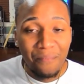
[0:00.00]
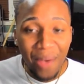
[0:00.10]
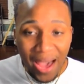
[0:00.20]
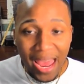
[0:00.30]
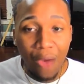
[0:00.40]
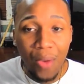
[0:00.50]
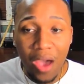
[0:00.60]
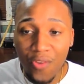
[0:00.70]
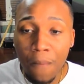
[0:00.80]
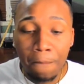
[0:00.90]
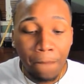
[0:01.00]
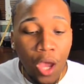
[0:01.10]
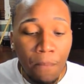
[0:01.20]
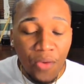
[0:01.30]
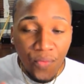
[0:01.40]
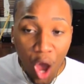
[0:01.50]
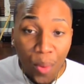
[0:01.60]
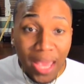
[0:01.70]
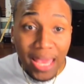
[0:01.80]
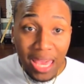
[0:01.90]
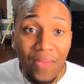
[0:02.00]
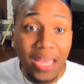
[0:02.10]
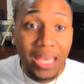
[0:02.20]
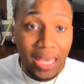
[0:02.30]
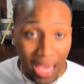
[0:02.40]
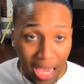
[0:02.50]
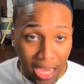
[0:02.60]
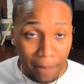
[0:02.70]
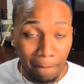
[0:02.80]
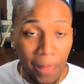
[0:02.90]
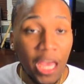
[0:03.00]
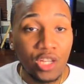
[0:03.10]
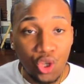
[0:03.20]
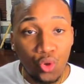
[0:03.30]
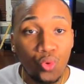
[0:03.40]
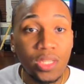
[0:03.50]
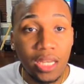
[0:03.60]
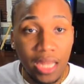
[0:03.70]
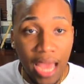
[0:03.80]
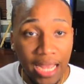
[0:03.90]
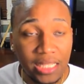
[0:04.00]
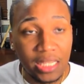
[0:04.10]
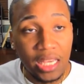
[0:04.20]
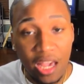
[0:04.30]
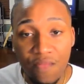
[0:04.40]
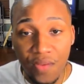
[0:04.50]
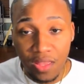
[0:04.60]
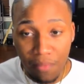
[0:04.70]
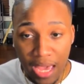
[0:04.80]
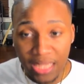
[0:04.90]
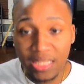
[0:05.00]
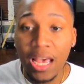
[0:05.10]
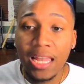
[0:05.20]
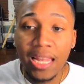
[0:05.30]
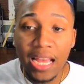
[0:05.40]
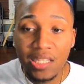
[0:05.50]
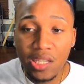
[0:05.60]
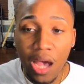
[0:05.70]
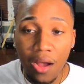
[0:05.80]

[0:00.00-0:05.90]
but however, before we even get into tonight's Yes for the Mess, let's talk